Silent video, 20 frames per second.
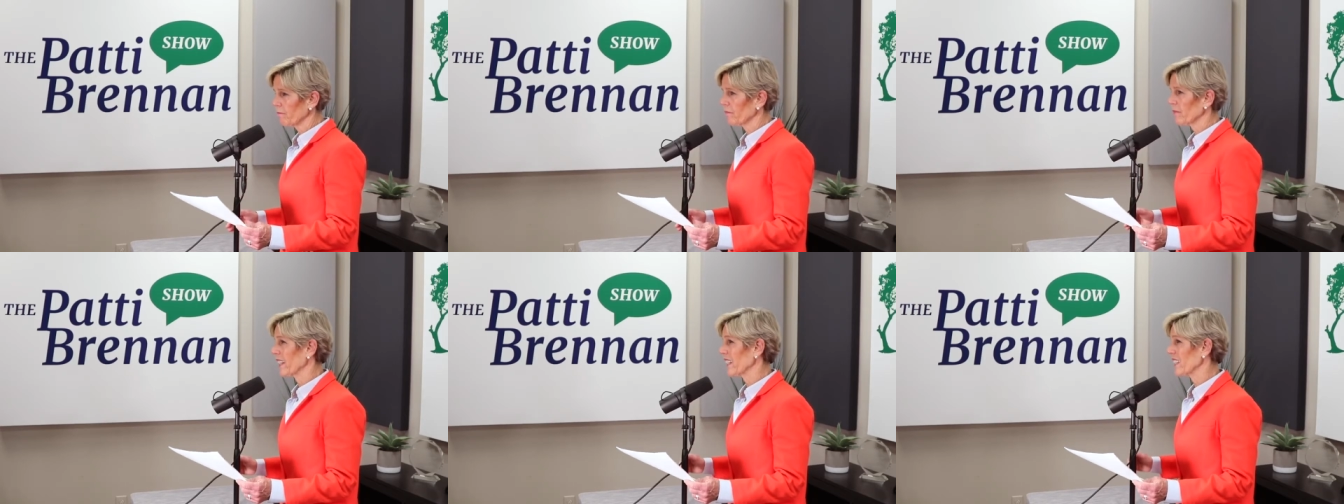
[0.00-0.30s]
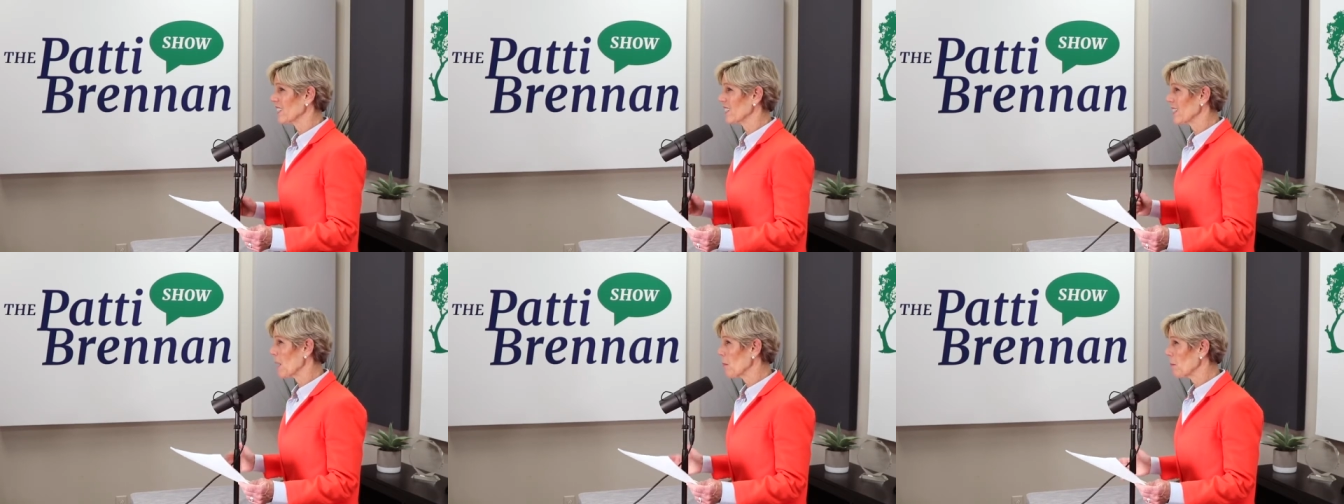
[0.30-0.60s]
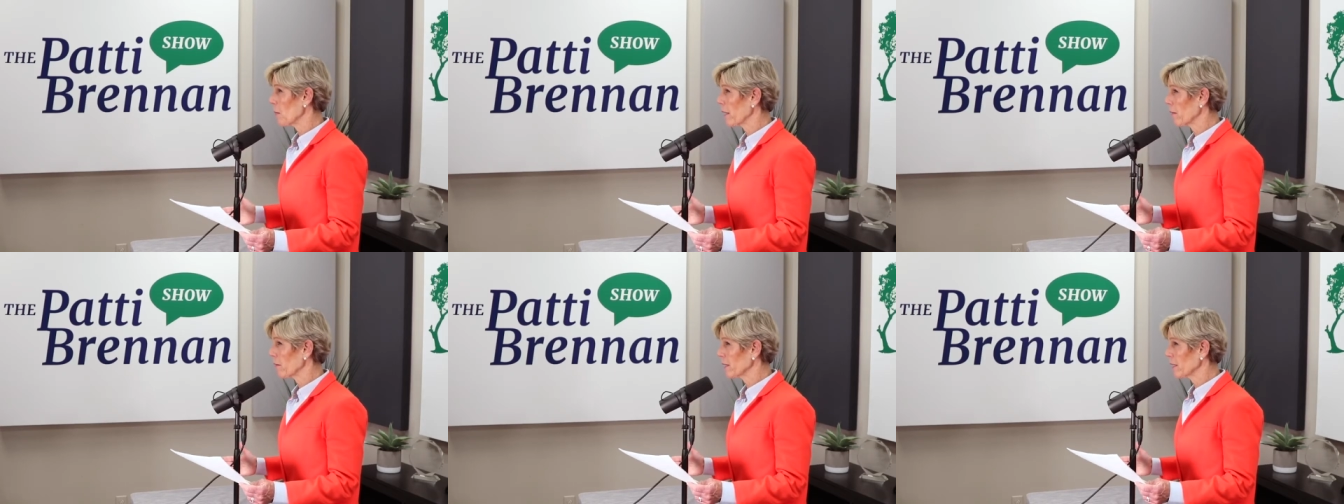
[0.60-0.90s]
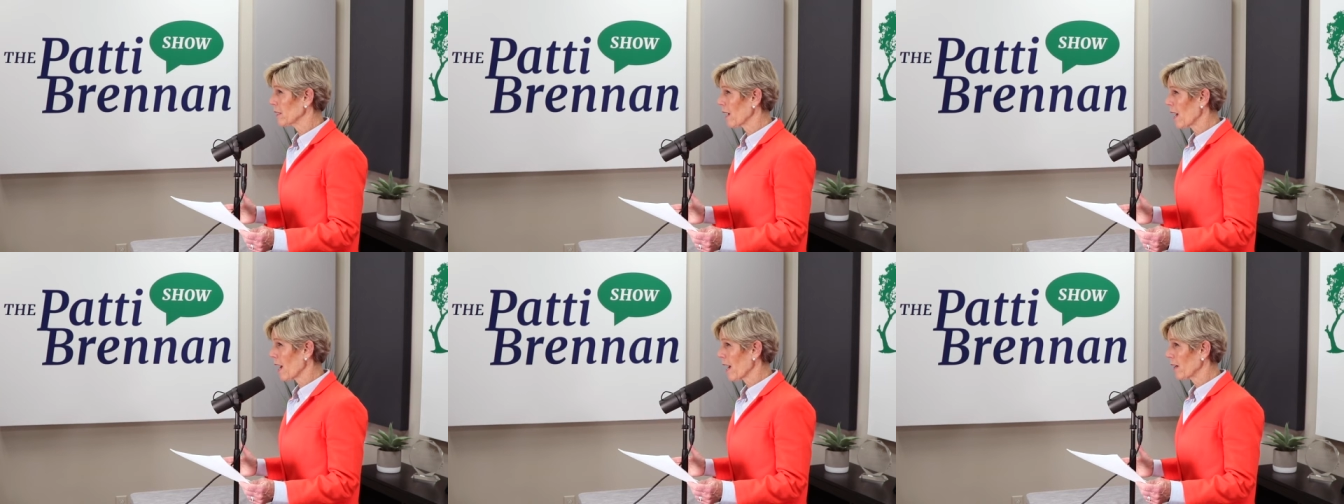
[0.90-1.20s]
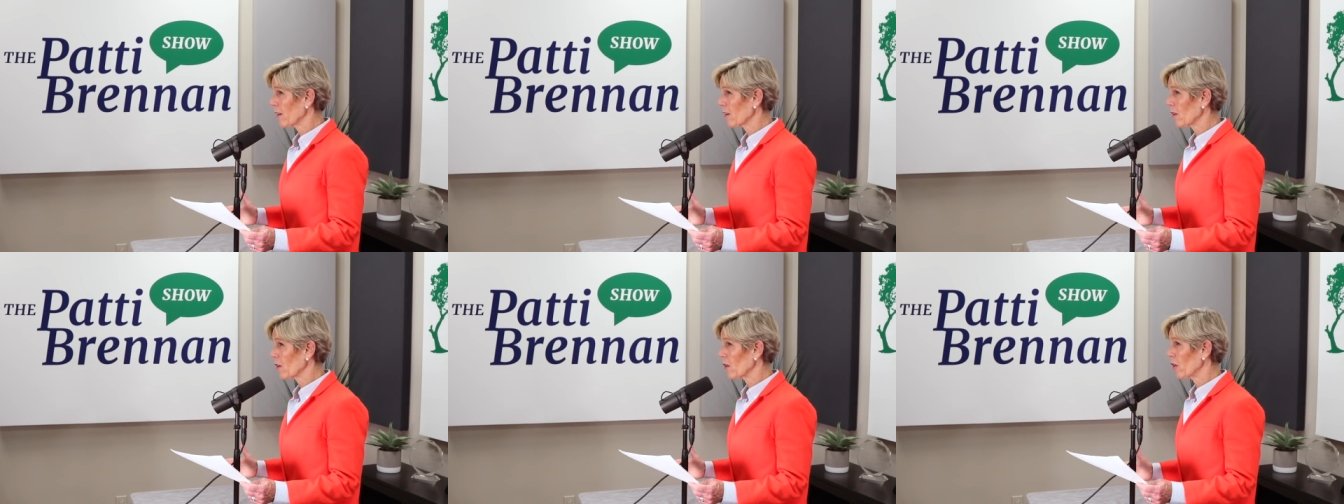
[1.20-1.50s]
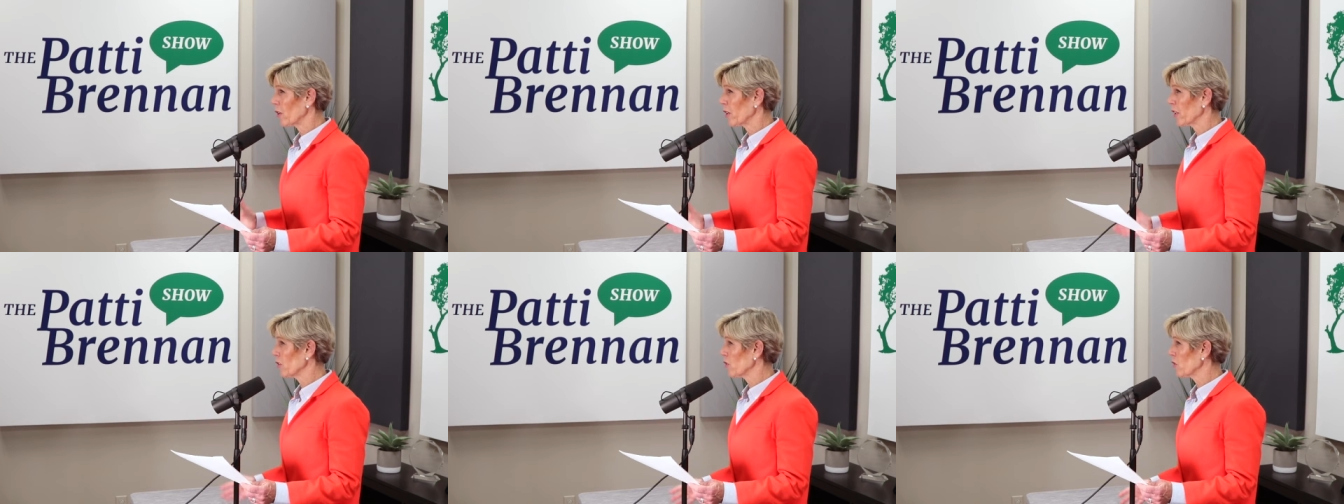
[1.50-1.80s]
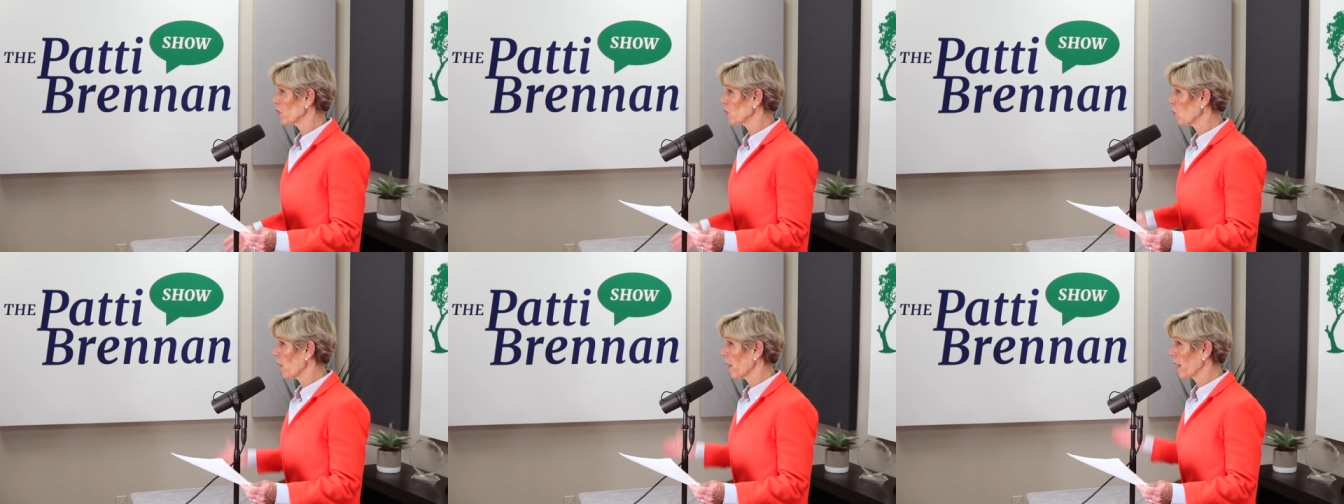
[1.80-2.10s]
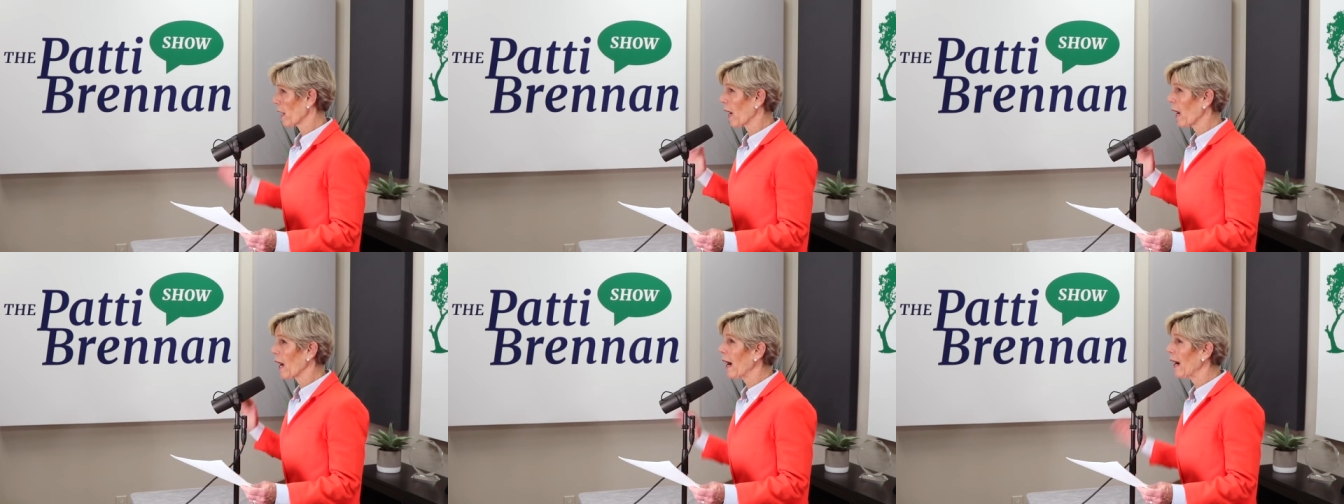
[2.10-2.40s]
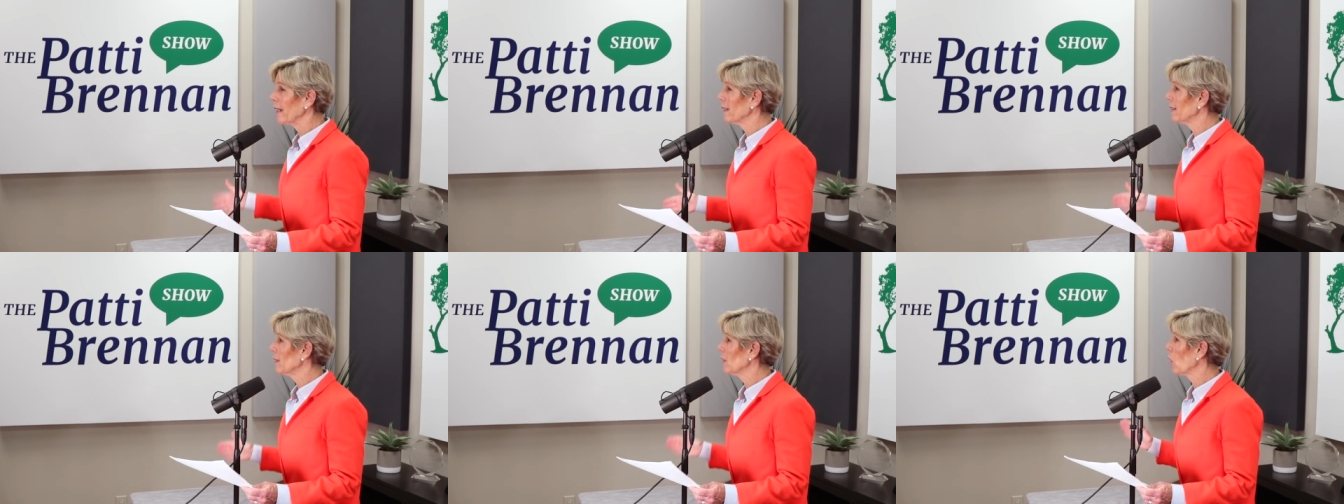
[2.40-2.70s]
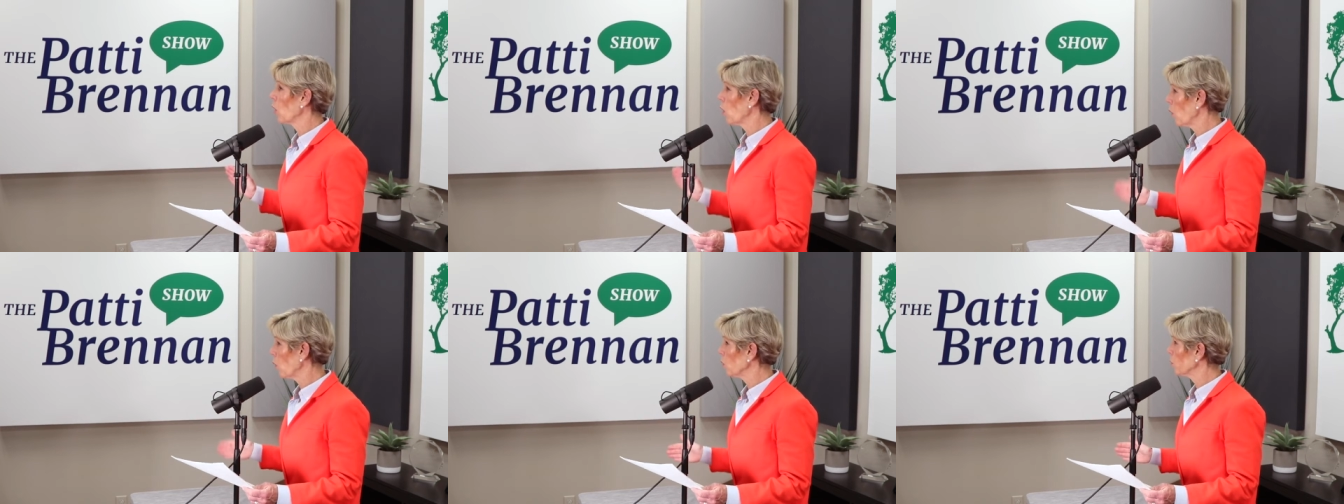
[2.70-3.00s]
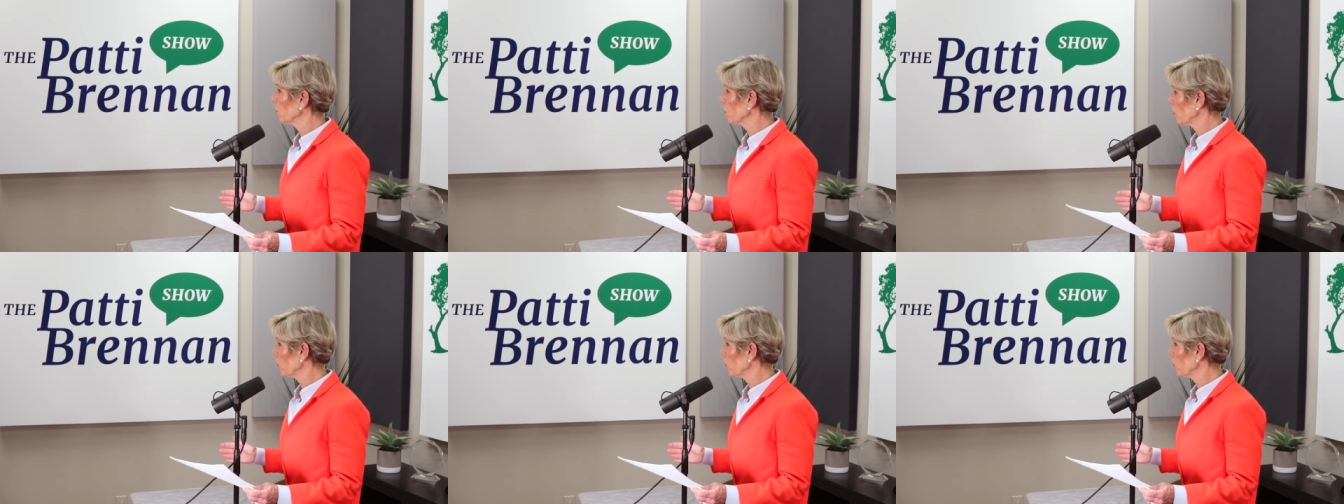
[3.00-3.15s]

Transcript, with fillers: like semi retire, or do you just want to cut cold